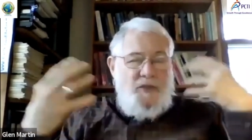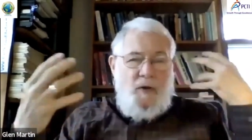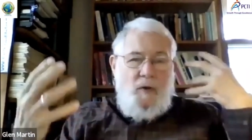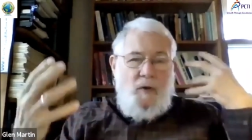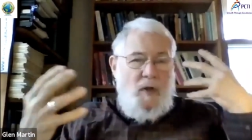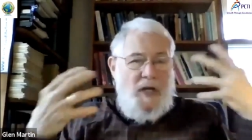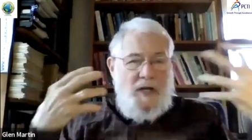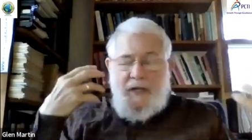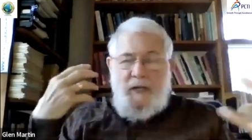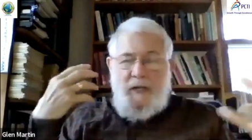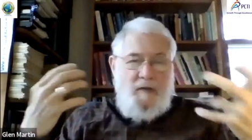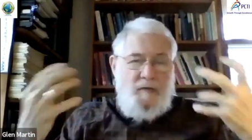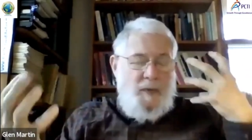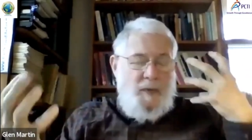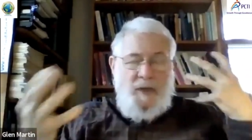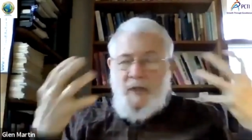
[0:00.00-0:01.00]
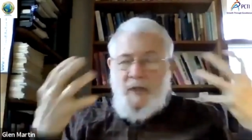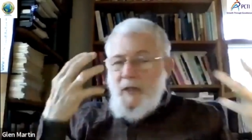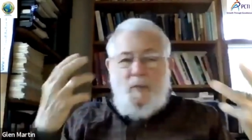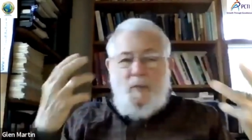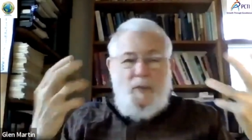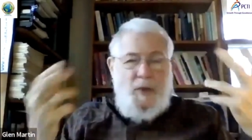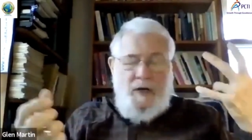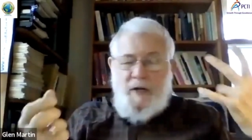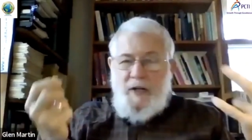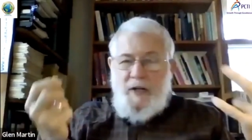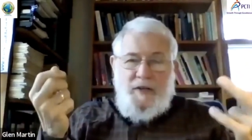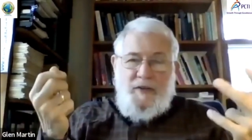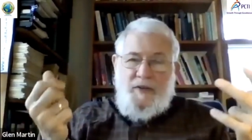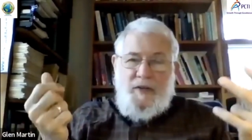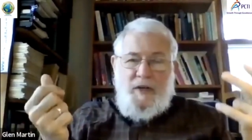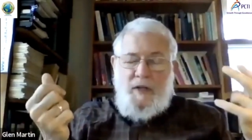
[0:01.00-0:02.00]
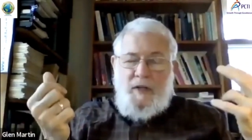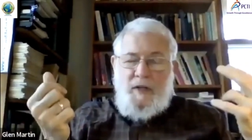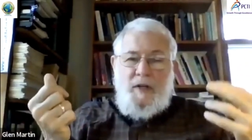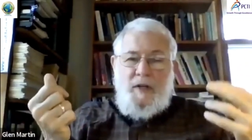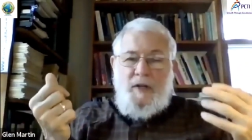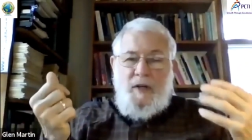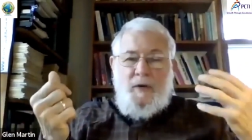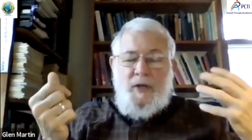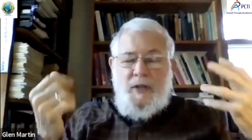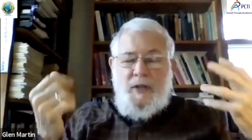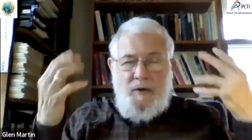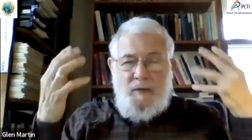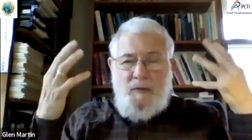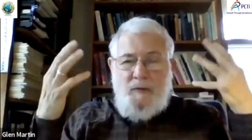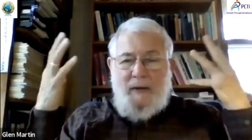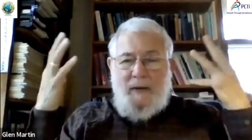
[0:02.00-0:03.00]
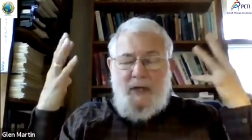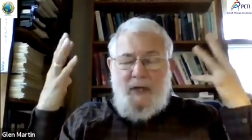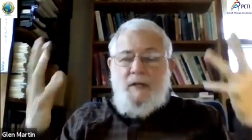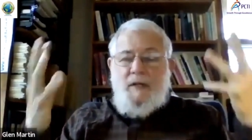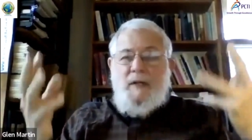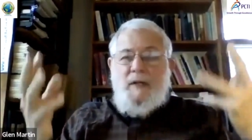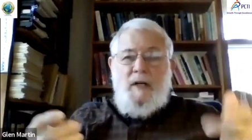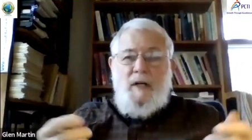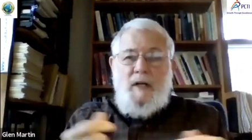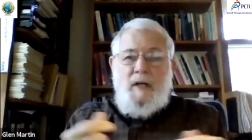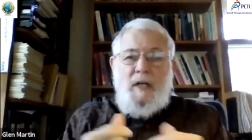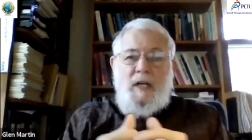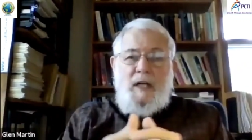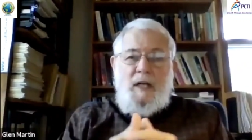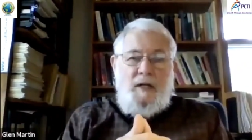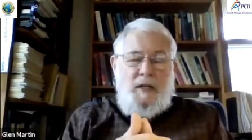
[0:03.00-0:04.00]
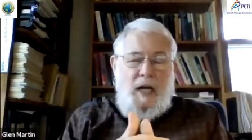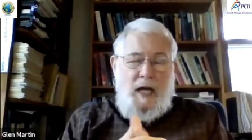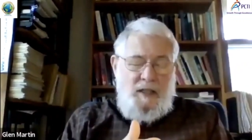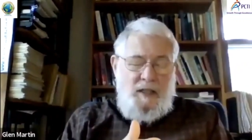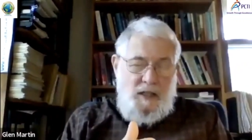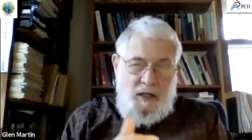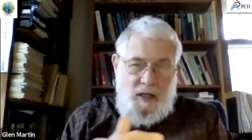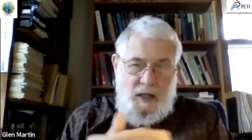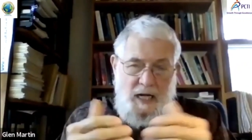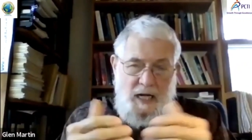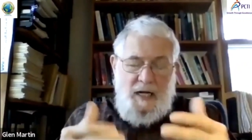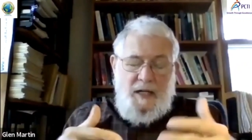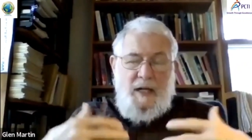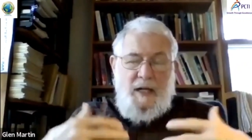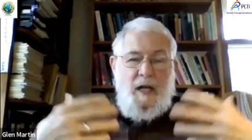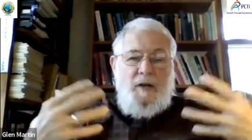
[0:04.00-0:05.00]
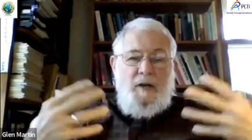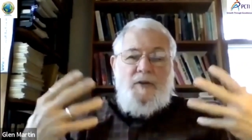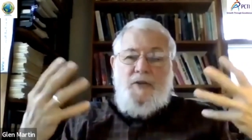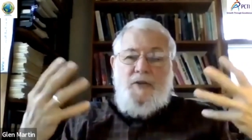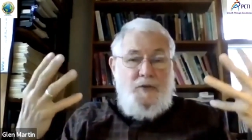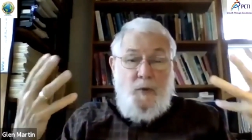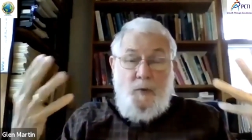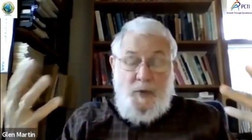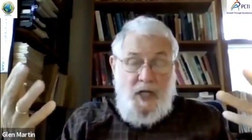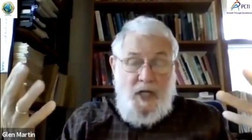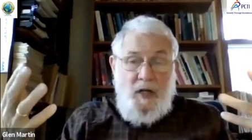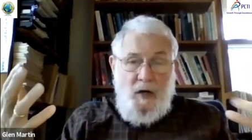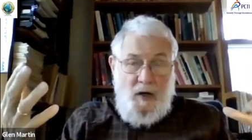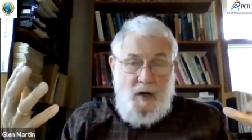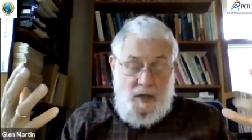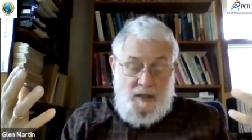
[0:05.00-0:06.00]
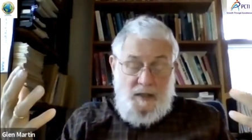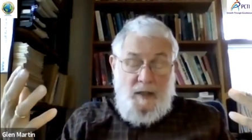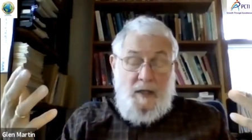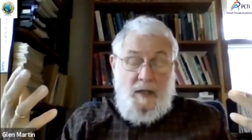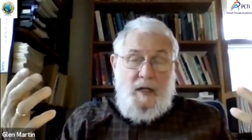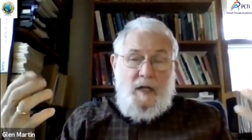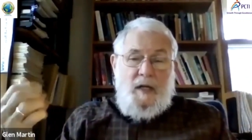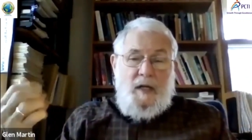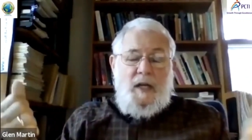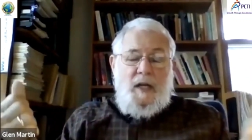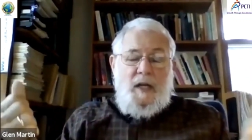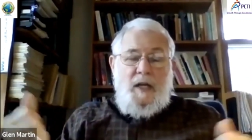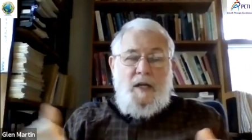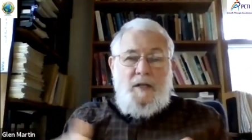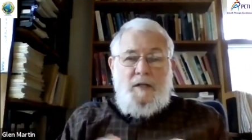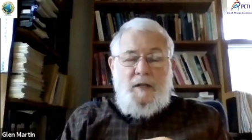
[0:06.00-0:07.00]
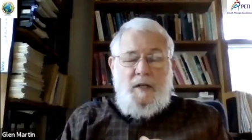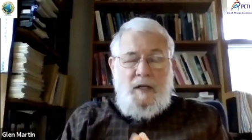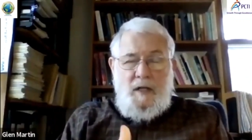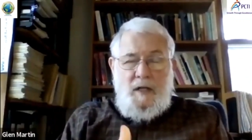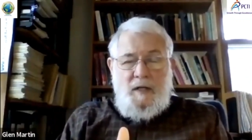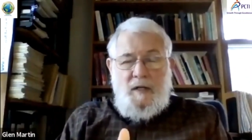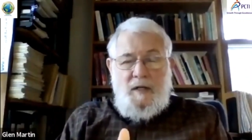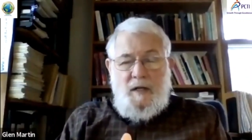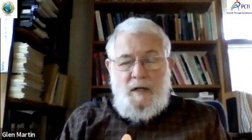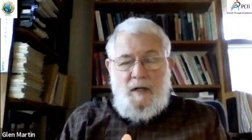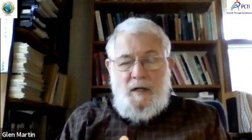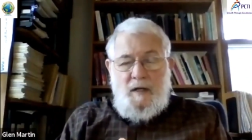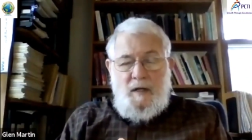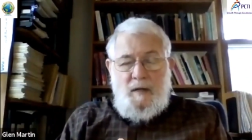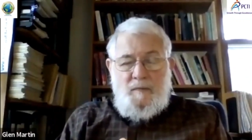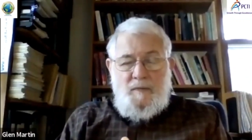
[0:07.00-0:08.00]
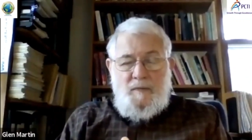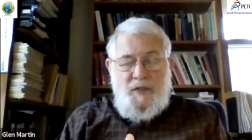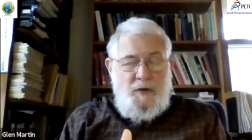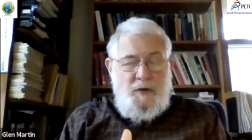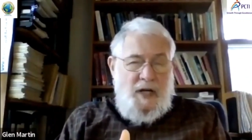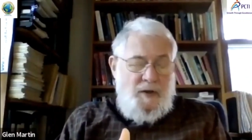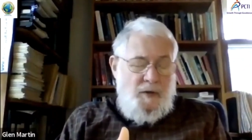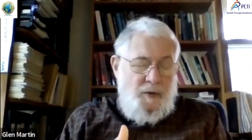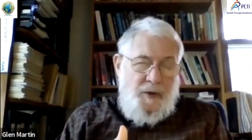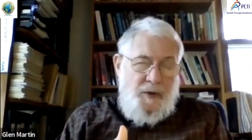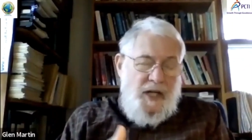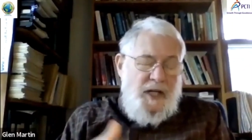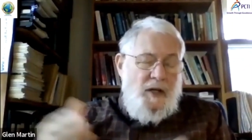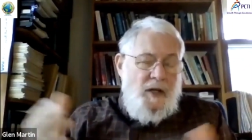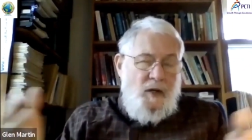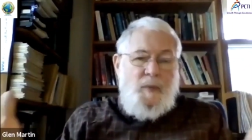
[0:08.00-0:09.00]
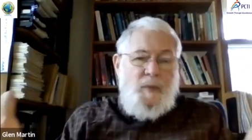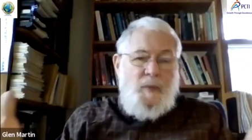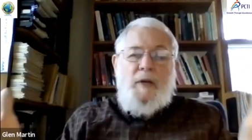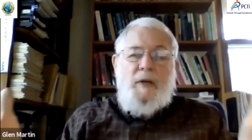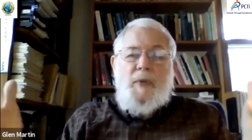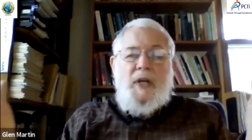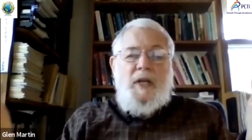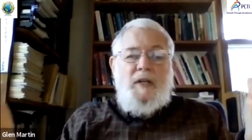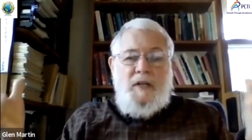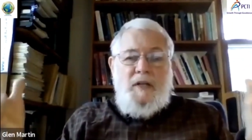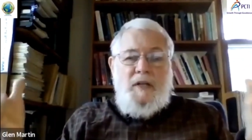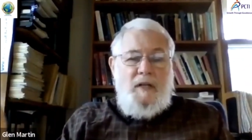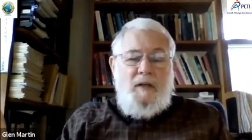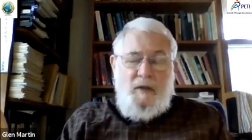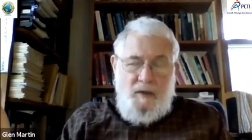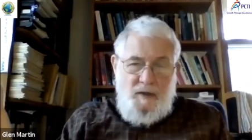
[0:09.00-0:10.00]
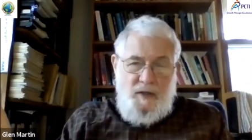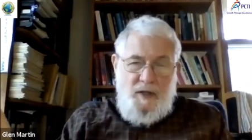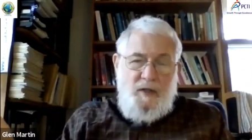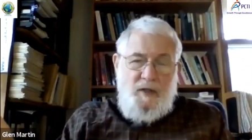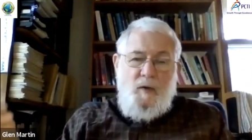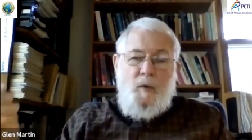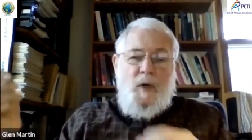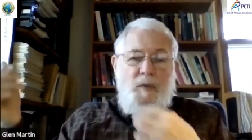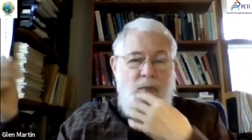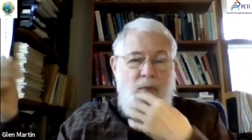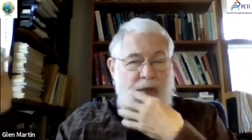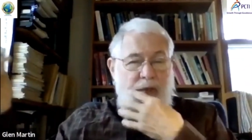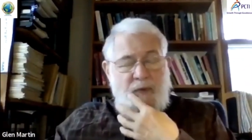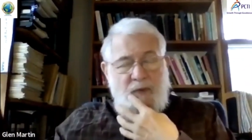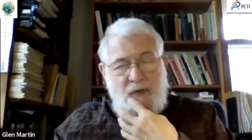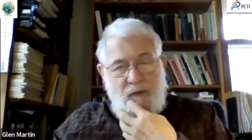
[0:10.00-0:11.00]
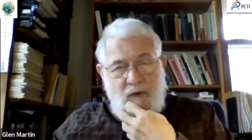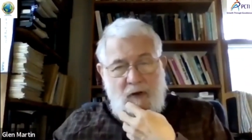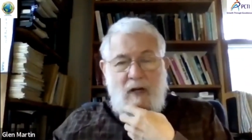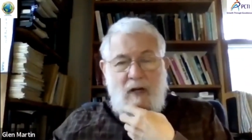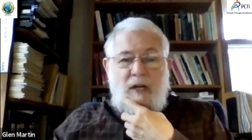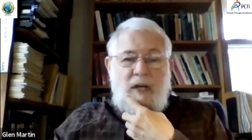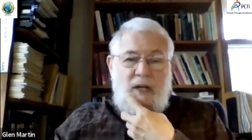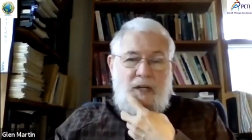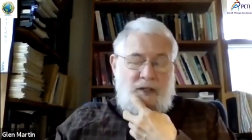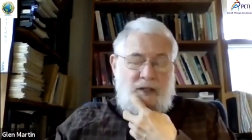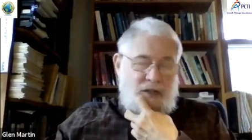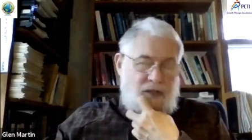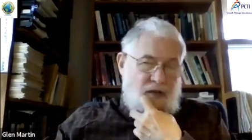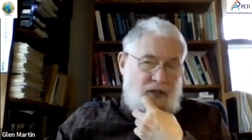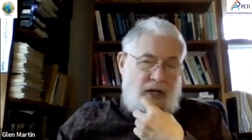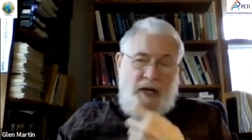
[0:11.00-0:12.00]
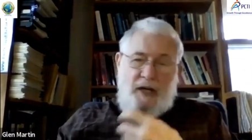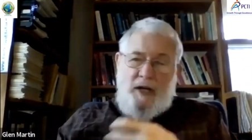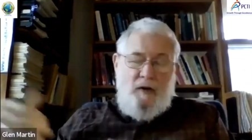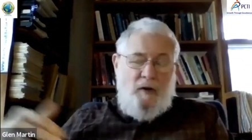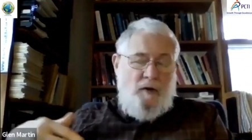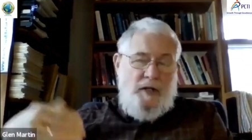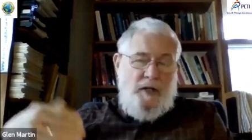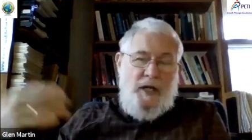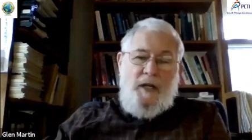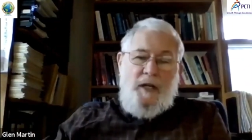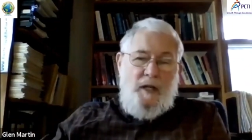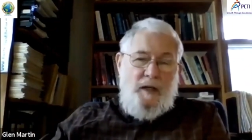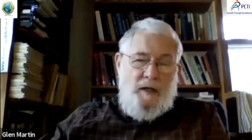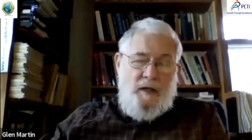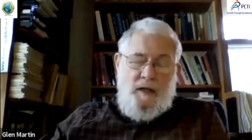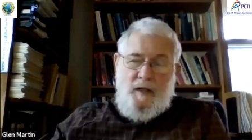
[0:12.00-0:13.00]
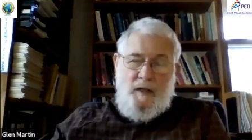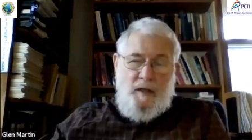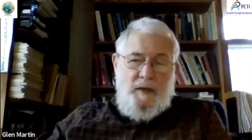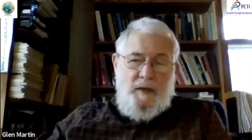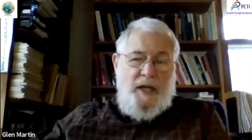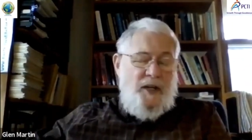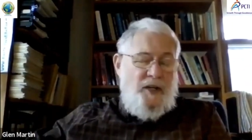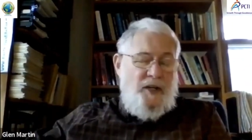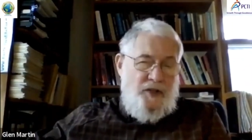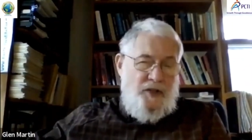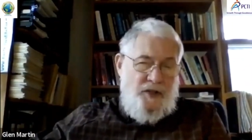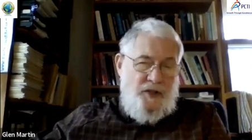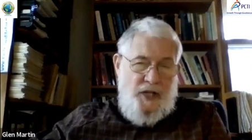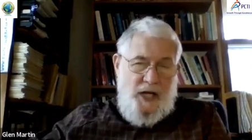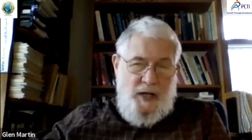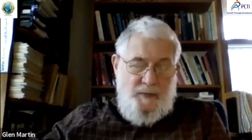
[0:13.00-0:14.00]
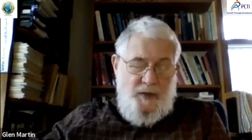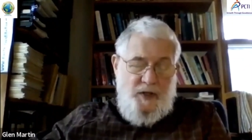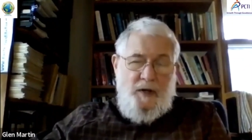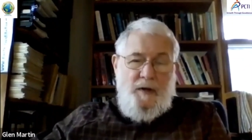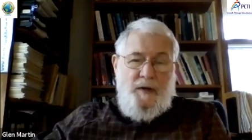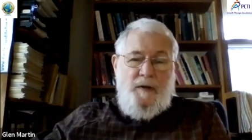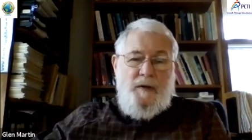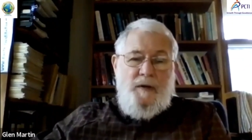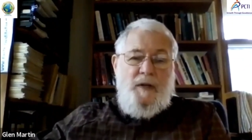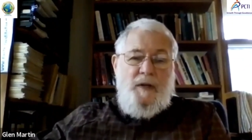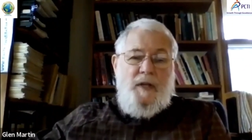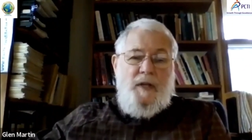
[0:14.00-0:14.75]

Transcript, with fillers: whole idea of political parties, uh, you know, their rabid uh, dog uh, ideologies will be gone. And uh, um, so I don't think it'll be a big deal, you know, when people divide, say, okay, uh, Asia stops here.